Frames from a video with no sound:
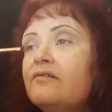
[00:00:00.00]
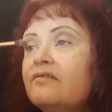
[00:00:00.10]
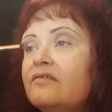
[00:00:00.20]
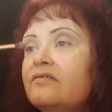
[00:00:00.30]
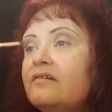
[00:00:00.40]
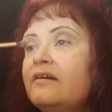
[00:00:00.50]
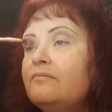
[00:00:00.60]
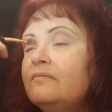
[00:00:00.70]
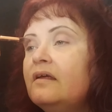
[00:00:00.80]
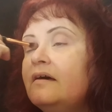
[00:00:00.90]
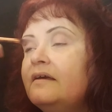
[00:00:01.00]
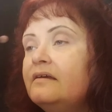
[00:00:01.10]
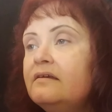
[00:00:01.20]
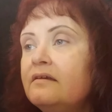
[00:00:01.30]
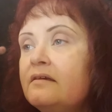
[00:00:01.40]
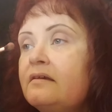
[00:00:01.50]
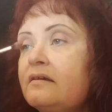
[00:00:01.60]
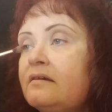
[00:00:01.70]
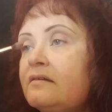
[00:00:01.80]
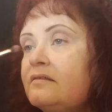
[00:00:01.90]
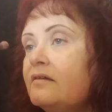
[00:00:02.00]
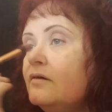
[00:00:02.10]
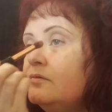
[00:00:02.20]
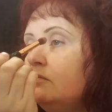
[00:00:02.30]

it seemed like. So,